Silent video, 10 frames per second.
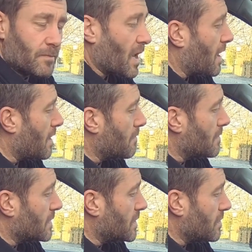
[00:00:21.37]

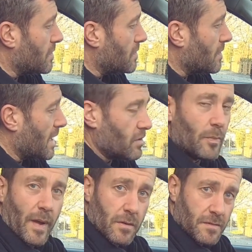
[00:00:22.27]
um, you end
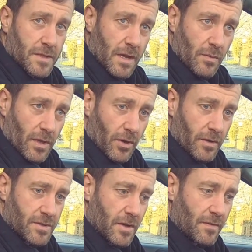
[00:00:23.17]
up out of sync with the
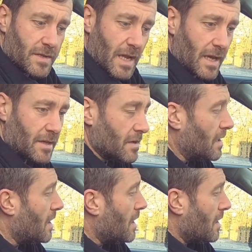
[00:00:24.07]
oil service light.
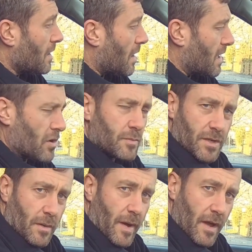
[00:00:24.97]
Uh, it comes
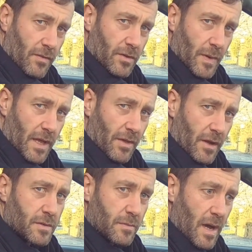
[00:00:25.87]
on about every
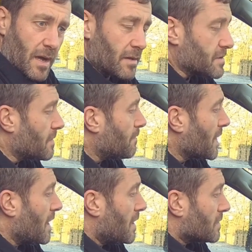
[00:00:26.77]
20,000 miles.
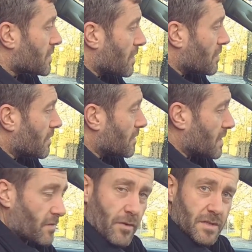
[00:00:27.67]
So
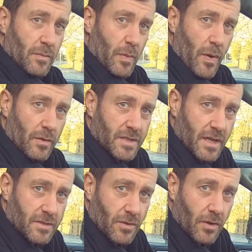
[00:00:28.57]
it's a very simple
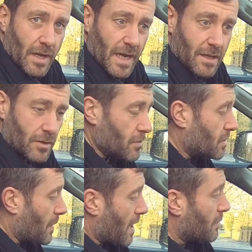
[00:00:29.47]
process. All you need to do
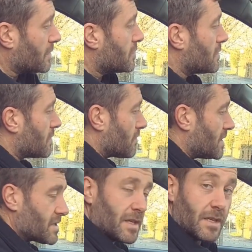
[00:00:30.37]
to be able to
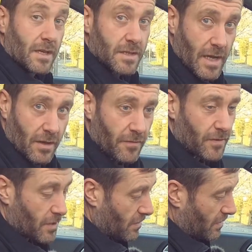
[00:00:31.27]
reset it yourself,
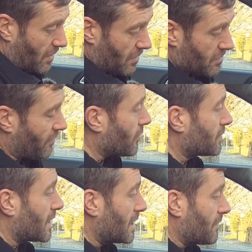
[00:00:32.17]
you don't need to go to a
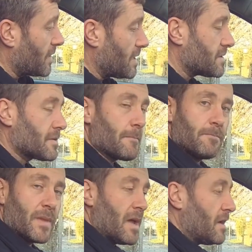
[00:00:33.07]
Ford dealer for this,
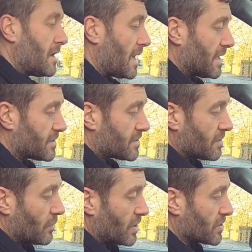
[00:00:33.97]
is
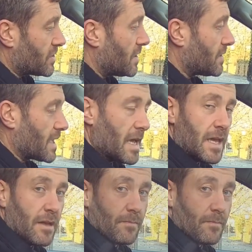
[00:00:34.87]
we just turn the key